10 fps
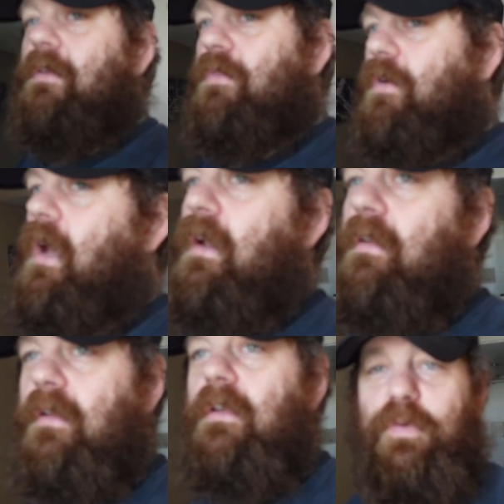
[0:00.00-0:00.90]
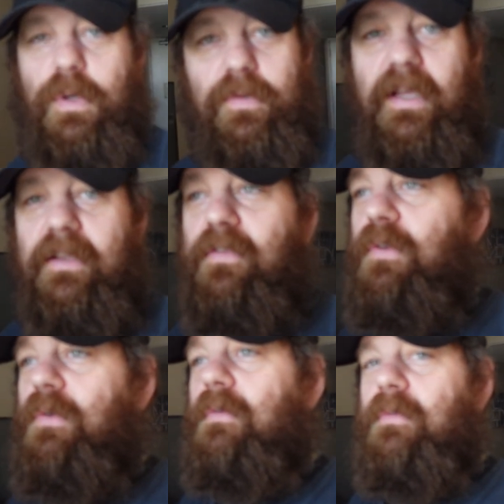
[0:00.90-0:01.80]
It was great. Fudo
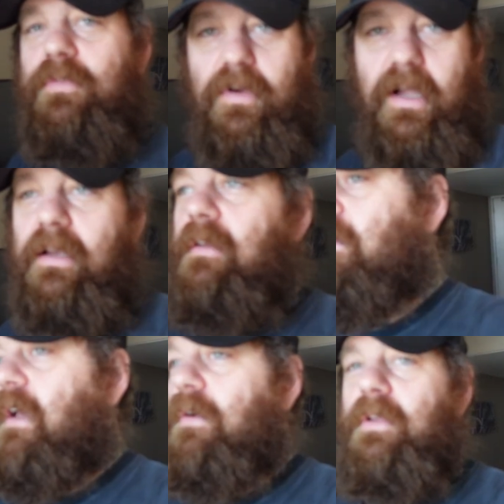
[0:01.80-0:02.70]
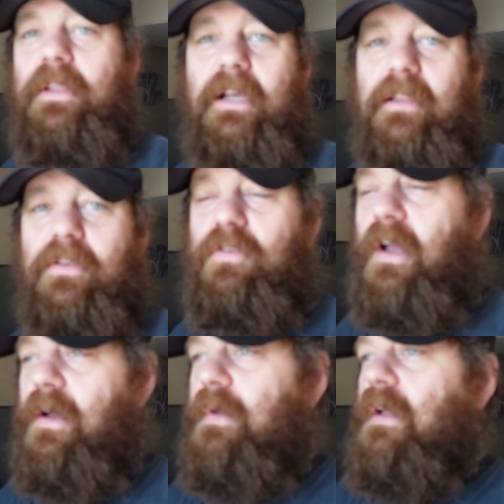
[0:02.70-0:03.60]
Tattoo was great. Yeah, I really like that
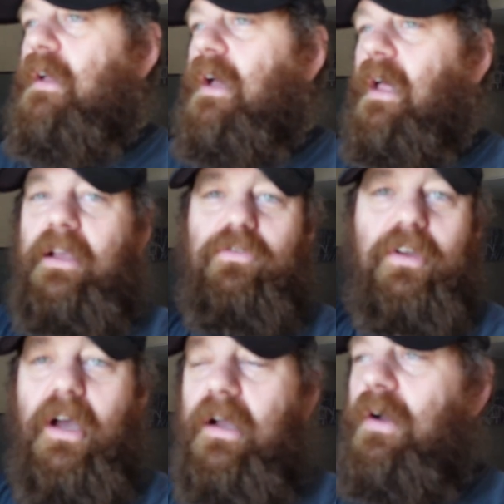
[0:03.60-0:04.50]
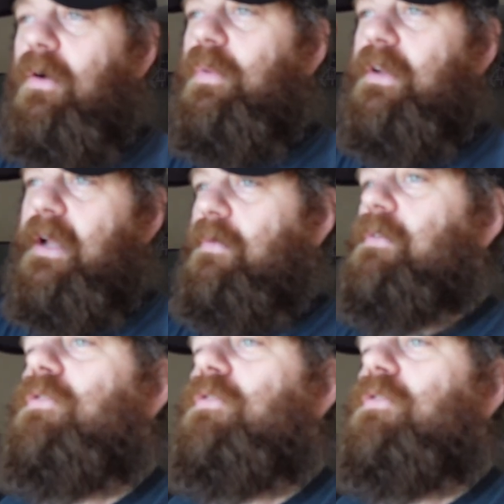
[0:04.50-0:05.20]
shop. I like Chicago, but now we're in